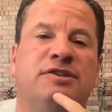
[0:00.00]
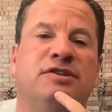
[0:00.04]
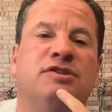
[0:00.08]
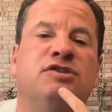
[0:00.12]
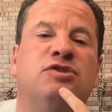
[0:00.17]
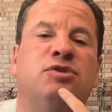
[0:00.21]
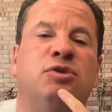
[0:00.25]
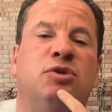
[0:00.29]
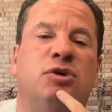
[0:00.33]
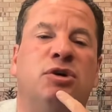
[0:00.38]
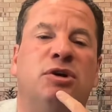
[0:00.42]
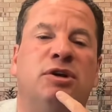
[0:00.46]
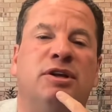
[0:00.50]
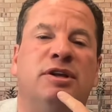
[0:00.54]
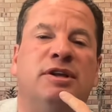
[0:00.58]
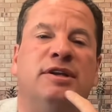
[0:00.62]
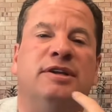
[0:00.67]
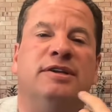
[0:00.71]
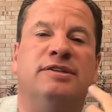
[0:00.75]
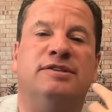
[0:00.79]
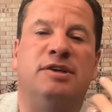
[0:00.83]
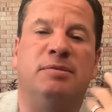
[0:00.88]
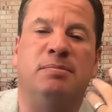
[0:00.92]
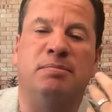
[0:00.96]
School
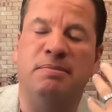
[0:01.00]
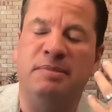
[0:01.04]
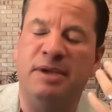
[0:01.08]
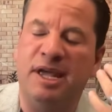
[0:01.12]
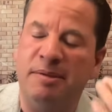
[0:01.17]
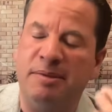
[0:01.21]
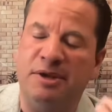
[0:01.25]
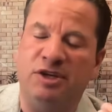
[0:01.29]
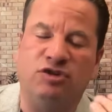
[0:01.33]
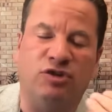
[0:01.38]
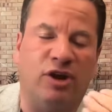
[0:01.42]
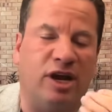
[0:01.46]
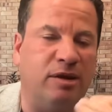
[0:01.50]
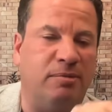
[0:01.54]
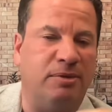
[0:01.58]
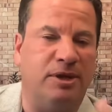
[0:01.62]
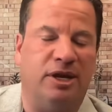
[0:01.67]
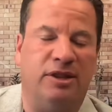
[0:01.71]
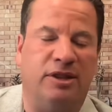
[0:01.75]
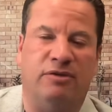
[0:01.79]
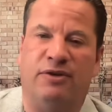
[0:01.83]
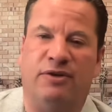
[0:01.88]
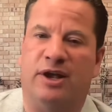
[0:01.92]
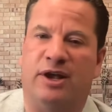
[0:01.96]
to maybe try to be
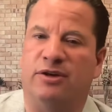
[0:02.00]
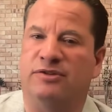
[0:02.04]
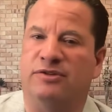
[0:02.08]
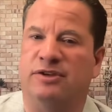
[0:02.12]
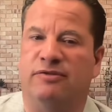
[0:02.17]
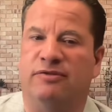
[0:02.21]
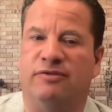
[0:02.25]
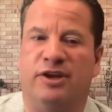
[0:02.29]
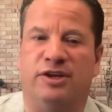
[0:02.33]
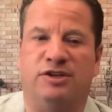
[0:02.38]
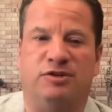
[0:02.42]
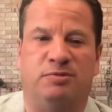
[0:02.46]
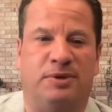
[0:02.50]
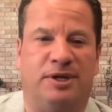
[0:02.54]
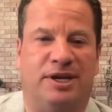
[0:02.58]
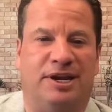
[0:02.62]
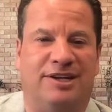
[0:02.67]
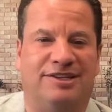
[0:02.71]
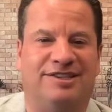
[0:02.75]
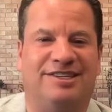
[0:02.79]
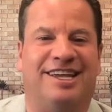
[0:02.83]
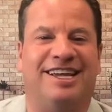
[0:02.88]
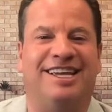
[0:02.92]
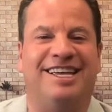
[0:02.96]
on the faculty of
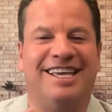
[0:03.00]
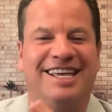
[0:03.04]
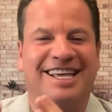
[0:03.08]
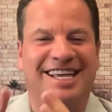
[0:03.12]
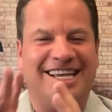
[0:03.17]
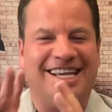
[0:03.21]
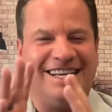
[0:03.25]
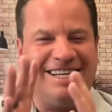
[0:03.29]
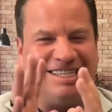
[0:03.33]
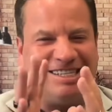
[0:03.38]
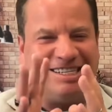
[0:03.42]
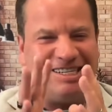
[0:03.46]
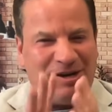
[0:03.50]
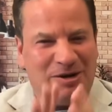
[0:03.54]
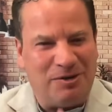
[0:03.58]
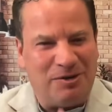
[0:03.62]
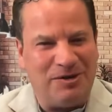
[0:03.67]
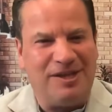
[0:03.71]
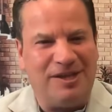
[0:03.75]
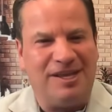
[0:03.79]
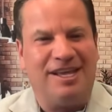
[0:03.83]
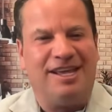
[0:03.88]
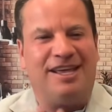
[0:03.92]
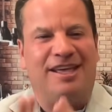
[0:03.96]
HBS. Like,
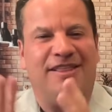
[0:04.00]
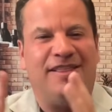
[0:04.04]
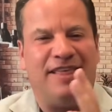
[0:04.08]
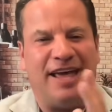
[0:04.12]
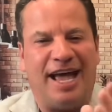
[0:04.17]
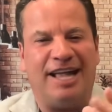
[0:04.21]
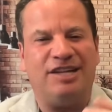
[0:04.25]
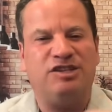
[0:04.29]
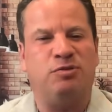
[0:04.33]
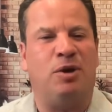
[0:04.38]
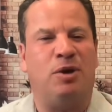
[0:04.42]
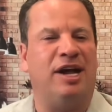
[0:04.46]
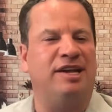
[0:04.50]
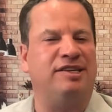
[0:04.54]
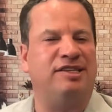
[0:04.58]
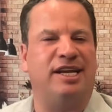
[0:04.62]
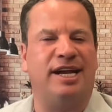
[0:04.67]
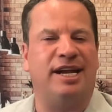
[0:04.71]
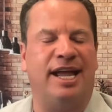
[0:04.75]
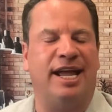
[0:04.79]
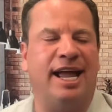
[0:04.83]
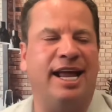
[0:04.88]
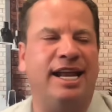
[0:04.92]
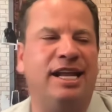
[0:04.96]
so that's why I say to
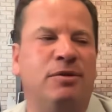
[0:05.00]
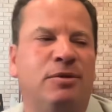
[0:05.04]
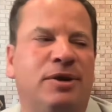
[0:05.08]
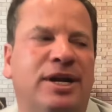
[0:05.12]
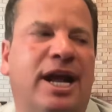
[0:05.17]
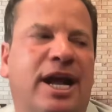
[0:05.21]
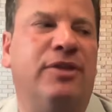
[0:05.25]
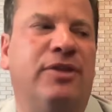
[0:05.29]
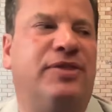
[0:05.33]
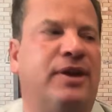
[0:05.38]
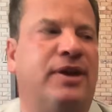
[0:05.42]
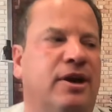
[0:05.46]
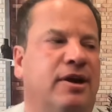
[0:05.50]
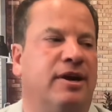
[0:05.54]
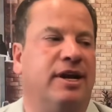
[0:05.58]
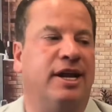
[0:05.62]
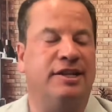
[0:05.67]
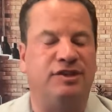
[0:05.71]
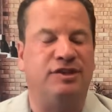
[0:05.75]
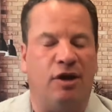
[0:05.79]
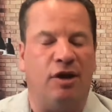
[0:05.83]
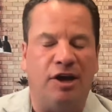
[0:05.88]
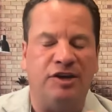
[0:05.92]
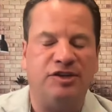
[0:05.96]
anyone out there,
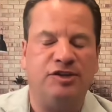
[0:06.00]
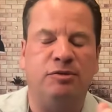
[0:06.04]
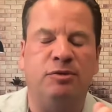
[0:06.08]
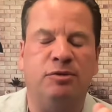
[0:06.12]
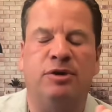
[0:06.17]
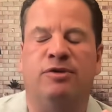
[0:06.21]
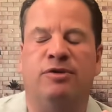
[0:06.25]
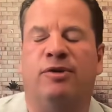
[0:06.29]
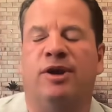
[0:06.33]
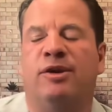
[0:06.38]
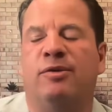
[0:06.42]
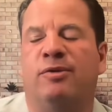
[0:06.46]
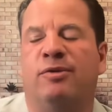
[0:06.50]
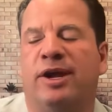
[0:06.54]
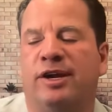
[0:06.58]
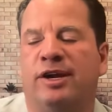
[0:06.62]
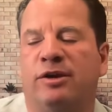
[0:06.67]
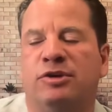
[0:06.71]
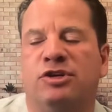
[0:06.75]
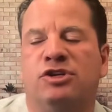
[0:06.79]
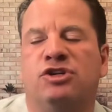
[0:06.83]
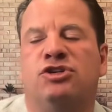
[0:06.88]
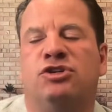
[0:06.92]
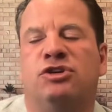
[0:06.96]
it's also a great way
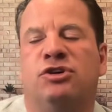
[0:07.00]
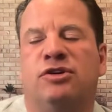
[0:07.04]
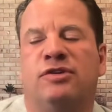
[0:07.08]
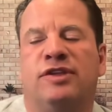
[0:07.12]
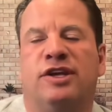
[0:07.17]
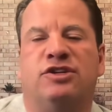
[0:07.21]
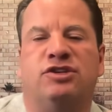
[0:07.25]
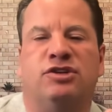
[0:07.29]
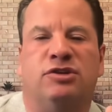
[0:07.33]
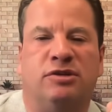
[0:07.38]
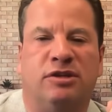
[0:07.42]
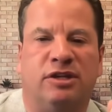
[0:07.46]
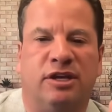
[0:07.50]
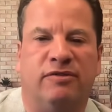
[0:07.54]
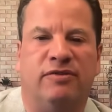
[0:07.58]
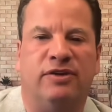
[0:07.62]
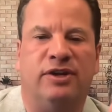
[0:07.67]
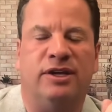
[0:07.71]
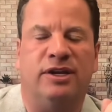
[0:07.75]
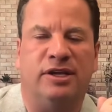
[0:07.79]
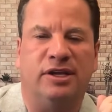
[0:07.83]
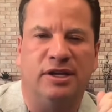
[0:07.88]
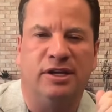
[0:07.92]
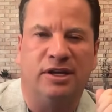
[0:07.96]
to ensure that you're
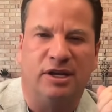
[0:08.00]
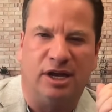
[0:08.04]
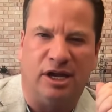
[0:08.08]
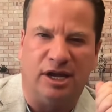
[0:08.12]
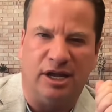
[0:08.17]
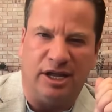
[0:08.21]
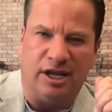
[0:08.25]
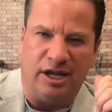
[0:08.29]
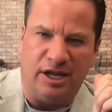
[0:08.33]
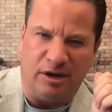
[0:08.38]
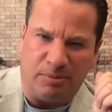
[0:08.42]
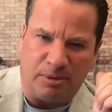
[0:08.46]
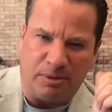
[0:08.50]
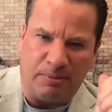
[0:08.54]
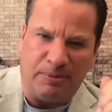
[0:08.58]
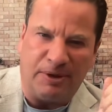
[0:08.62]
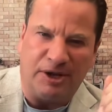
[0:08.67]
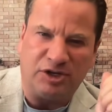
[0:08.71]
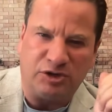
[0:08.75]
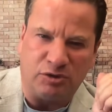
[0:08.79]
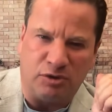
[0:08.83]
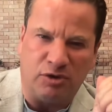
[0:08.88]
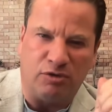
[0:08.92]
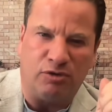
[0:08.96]
living in a
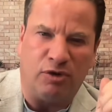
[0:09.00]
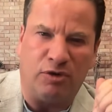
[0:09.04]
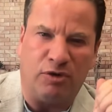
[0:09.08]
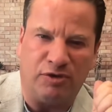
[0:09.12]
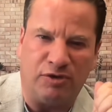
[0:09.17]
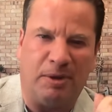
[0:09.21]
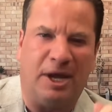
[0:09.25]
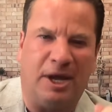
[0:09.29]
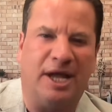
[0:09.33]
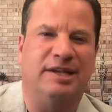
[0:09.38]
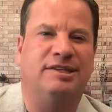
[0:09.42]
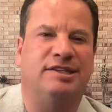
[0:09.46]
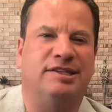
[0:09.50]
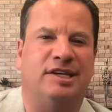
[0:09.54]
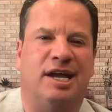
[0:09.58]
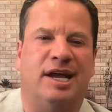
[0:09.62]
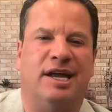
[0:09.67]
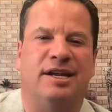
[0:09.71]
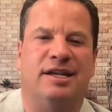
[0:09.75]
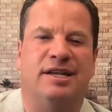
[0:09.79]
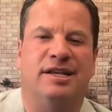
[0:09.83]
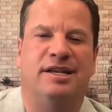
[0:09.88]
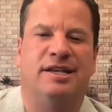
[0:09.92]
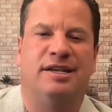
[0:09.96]
perpetual growth mindset
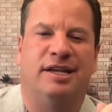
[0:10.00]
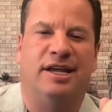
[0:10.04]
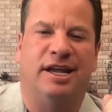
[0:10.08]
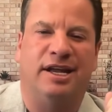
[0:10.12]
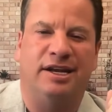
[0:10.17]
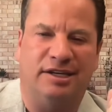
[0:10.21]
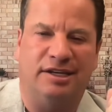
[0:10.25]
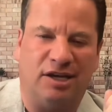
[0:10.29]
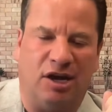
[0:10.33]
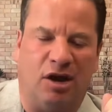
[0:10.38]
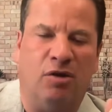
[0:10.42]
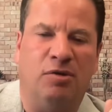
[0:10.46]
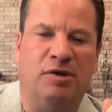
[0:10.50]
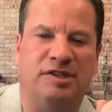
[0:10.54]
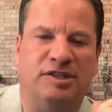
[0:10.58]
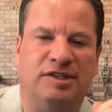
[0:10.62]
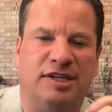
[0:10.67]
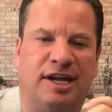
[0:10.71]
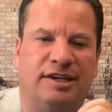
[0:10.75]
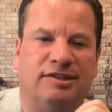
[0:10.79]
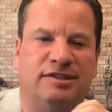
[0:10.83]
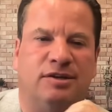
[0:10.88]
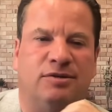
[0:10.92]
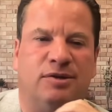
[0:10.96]
and to always
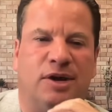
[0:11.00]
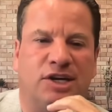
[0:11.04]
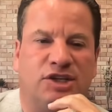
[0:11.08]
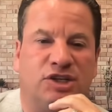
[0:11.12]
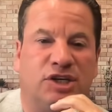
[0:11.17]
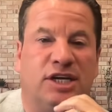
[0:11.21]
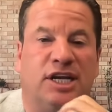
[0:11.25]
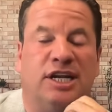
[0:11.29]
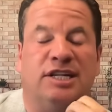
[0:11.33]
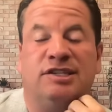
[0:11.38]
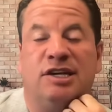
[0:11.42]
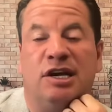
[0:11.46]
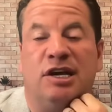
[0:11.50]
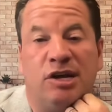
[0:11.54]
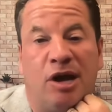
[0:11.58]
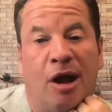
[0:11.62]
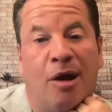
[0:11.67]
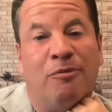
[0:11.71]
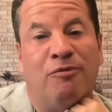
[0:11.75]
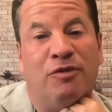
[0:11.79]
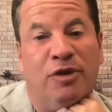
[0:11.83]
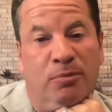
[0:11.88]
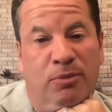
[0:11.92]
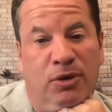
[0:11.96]
ask the question. It's
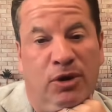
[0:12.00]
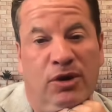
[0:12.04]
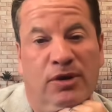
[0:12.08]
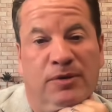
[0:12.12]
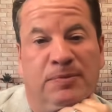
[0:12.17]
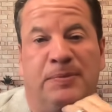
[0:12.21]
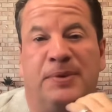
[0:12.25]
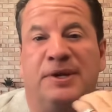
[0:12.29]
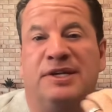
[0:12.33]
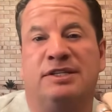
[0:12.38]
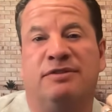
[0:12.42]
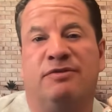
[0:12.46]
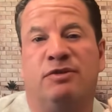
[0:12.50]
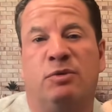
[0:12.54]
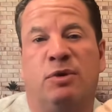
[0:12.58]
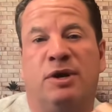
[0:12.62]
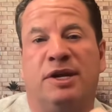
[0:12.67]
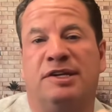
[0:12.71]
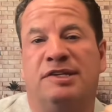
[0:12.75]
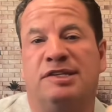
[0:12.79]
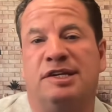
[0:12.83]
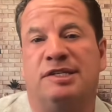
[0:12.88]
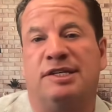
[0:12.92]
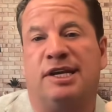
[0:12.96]
uncomfortable because if you want
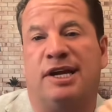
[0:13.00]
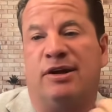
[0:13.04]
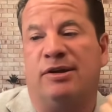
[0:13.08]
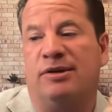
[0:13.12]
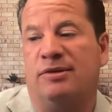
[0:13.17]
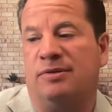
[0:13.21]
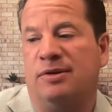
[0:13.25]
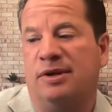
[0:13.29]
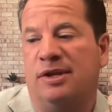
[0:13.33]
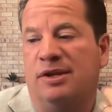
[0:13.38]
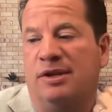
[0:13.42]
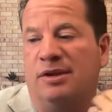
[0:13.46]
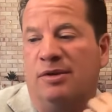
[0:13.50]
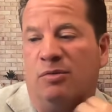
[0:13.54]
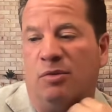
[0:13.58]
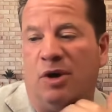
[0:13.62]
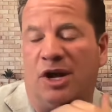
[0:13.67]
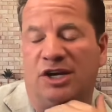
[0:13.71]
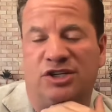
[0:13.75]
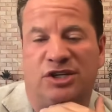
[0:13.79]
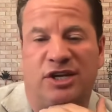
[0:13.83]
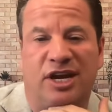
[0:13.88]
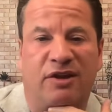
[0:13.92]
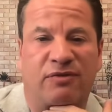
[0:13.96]
to sit down and
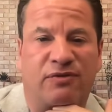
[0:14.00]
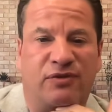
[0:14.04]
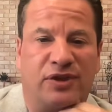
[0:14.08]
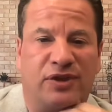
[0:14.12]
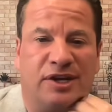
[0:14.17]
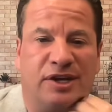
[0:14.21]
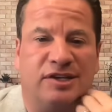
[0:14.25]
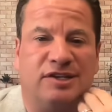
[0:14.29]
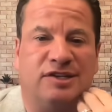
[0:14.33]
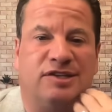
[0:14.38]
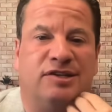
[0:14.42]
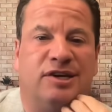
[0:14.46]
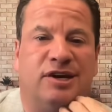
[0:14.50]
watch Netflix,